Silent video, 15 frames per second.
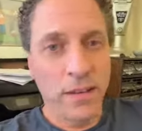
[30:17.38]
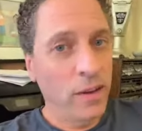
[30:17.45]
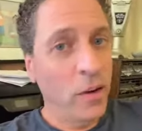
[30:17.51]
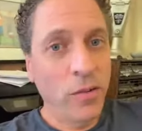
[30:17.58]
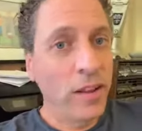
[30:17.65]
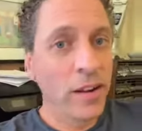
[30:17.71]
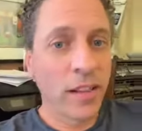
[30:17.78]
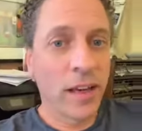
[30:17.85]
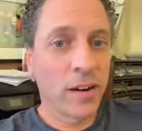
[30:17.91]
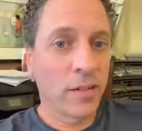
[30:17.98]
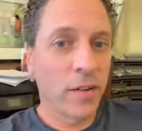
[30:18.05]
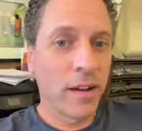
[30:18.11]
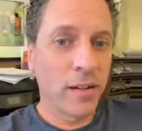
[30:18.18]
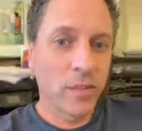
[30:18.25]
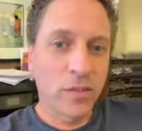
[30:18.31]
You don't need a
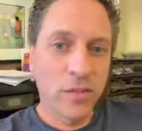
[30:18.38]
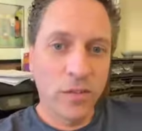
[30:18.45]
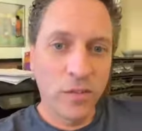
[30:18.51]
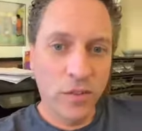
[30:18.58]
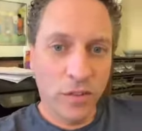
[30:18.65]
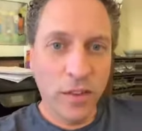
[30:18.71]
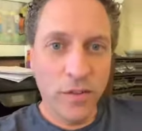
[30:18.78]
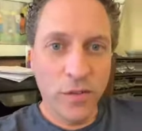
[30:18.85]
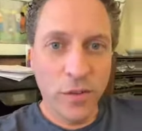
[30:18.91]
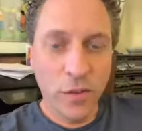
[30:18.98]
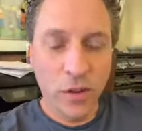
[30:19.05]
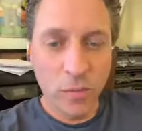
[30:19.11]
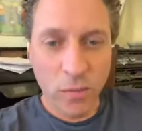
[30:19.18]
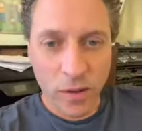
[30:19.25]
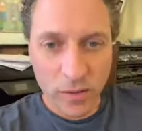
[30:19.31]
lot of writers. You just need a
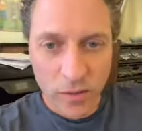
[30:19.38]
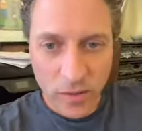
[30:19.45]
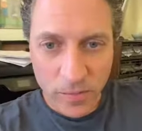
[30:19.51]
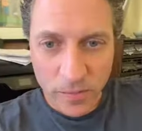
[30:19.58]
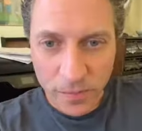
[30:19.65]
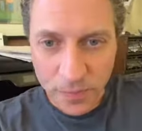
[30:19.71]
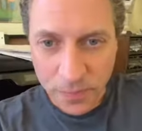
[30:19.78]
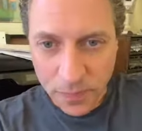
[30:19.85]
few good ones.